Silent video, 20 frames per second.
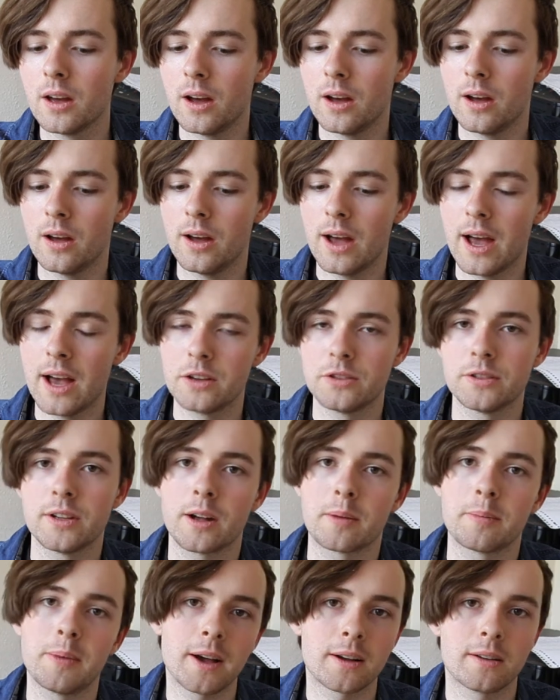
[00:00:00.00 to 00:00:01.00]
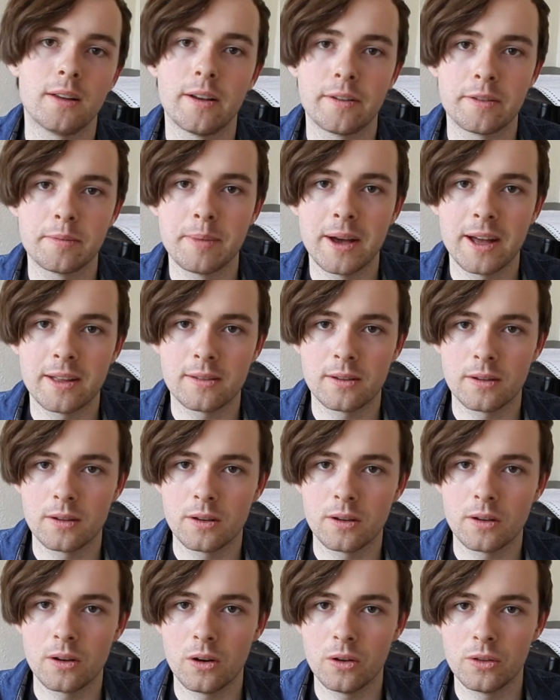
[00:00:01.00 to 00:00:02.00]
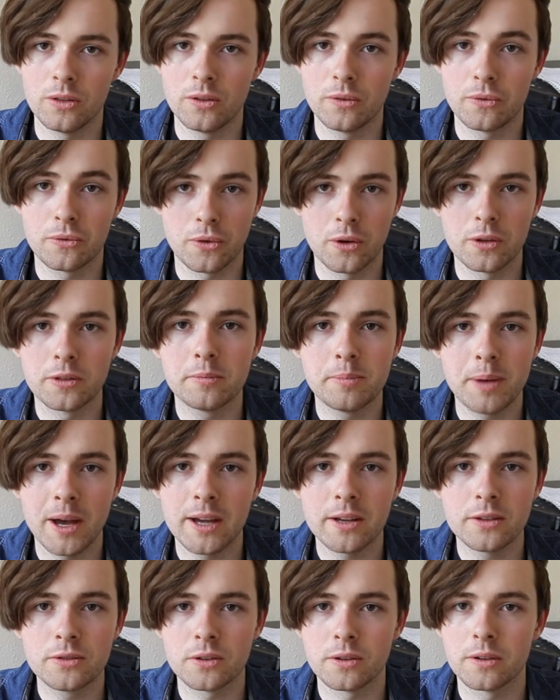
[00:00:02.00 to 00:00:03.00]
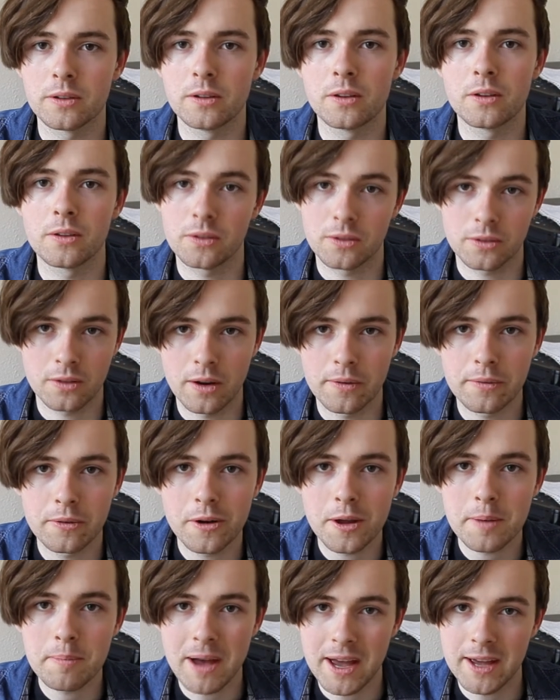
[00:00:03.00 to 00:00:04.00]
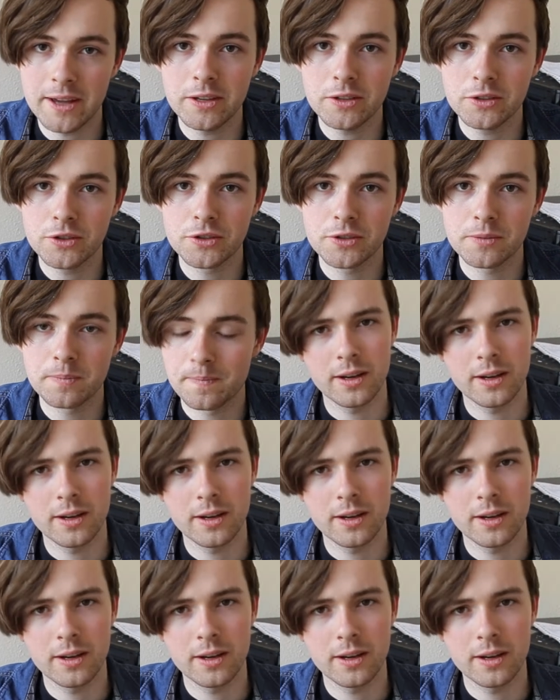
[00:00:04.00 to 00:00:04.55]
hashtag Black Lives Matter on the front page, on the discovery page,